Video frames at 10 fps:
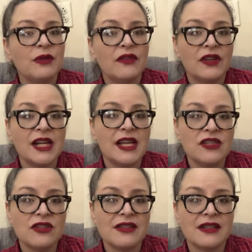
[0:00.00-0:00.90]
to be a very
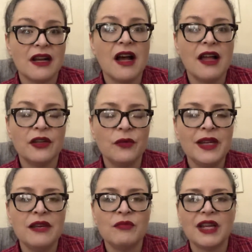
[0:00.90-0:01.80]
interesting
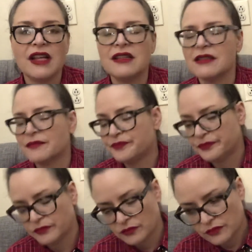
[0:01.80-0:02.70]
Halloween because,
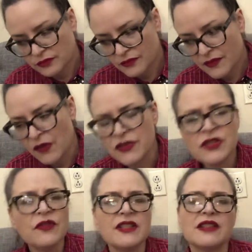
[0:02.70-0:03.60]
first
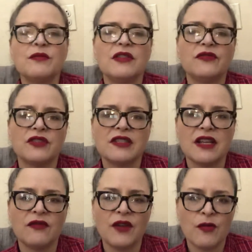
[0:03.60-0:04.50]
of all, it's going to be the first day
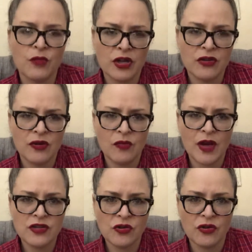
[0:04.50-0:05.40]
of Mercury
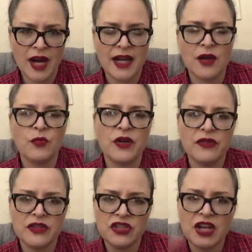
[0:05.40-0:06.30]
retrograde, and we are
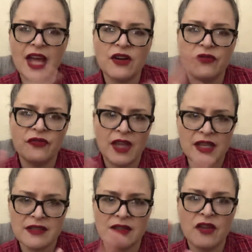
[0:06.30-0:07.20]
in the shadow
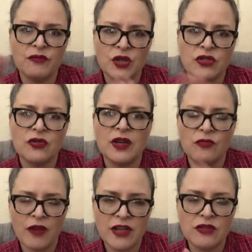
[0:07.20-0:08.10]
phase of Mercury
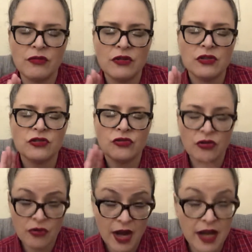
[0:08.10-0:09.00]

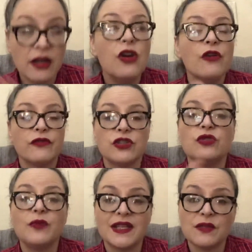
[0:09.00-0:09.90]
retrograde for 2
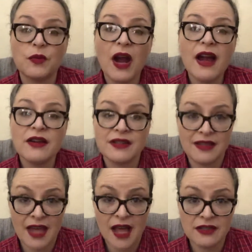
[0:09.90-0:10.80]
weeks prior to
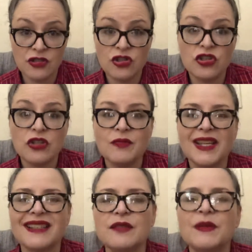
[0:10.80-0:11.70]
that. So you should be
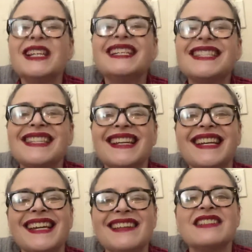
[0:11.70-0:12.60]
experiencing
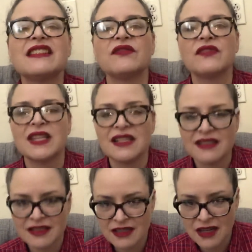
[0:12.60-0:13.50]
hints of
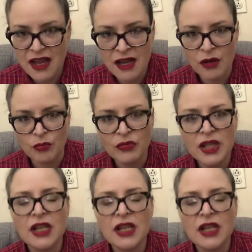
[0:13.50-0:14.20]
things to come.